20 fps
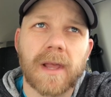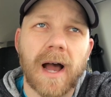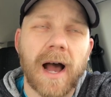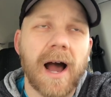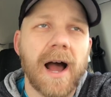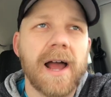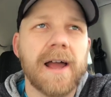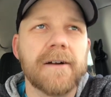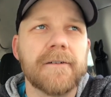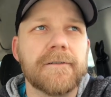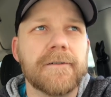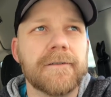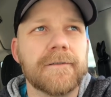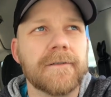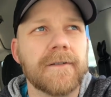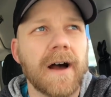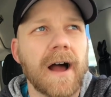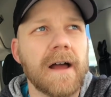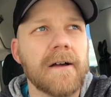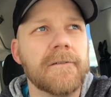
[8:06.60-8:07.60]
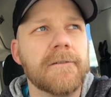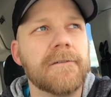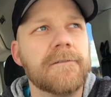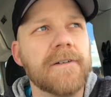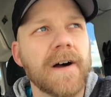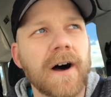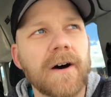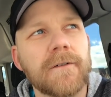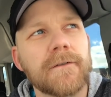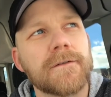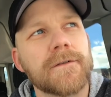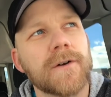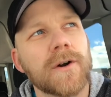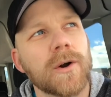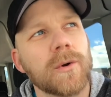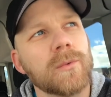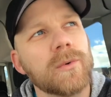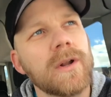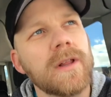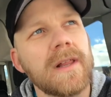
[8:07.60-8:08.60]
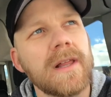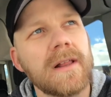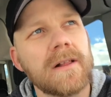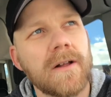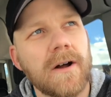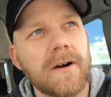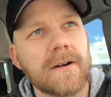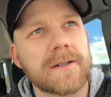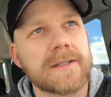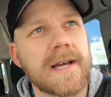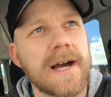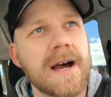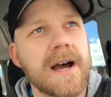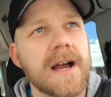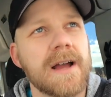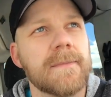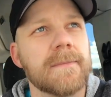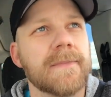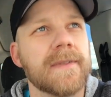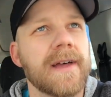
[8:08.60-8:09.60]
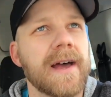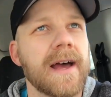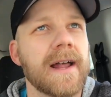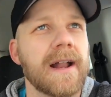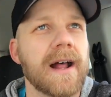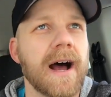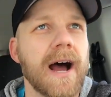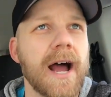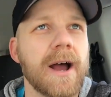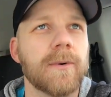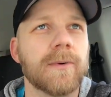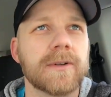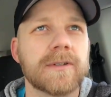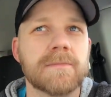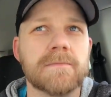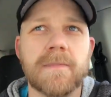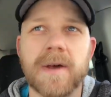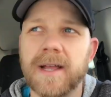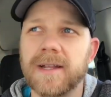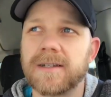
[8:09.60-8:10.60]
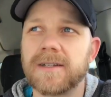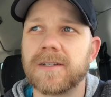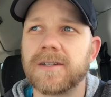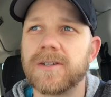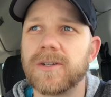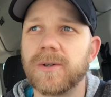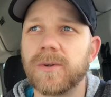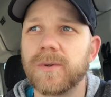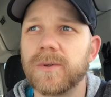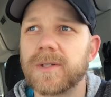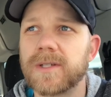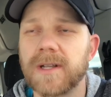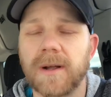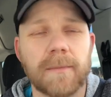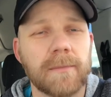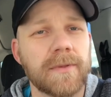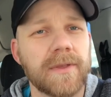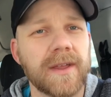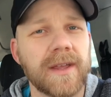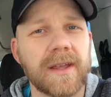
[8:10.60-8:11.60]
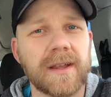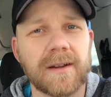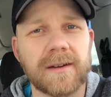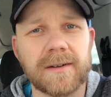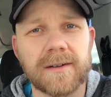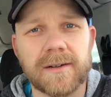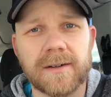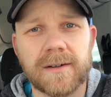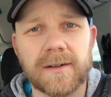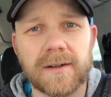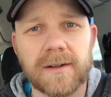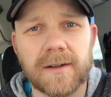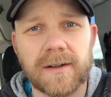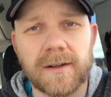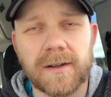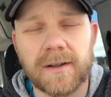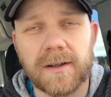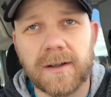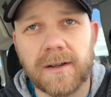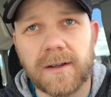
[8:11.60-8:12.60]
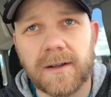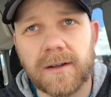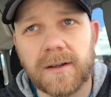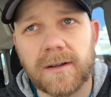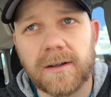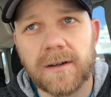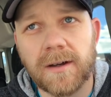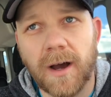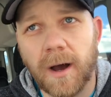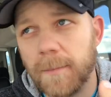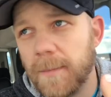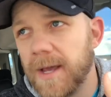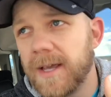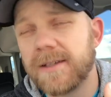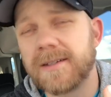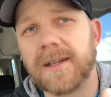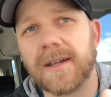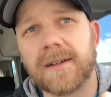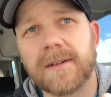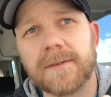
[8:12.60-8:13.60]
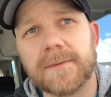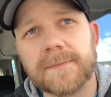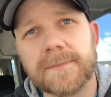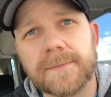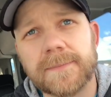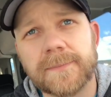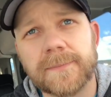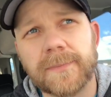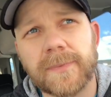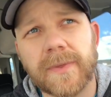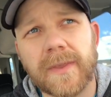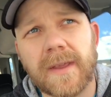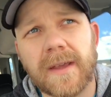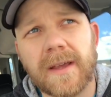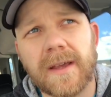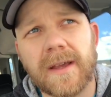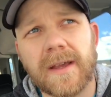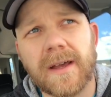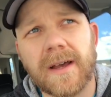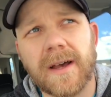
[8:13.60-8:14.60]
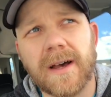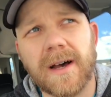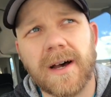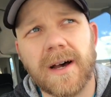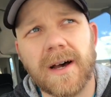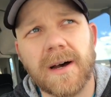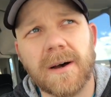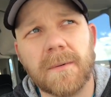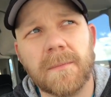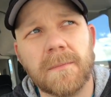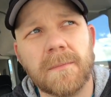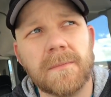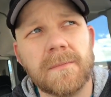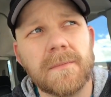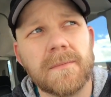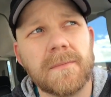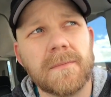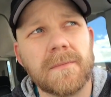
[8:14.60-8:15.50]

I have I've felt for a really long time that I was meant to do something amazing. Um,